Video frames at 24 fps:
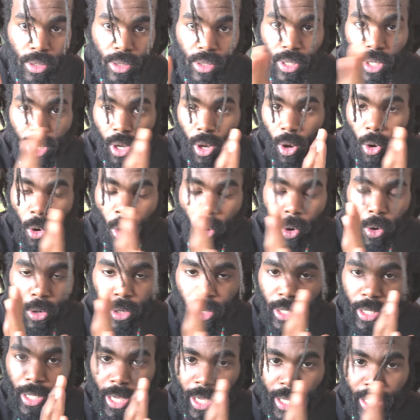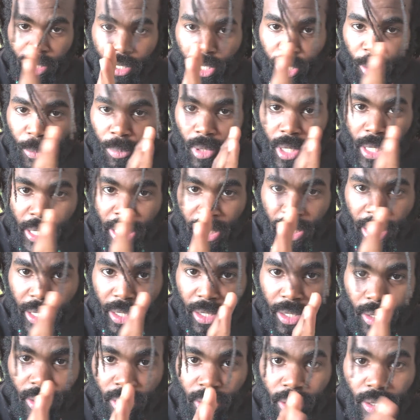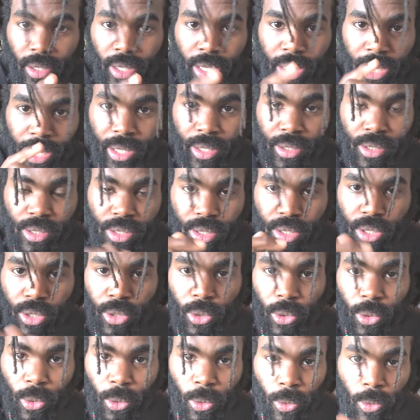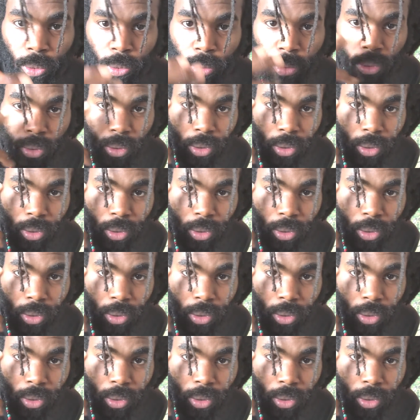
to orient your brain into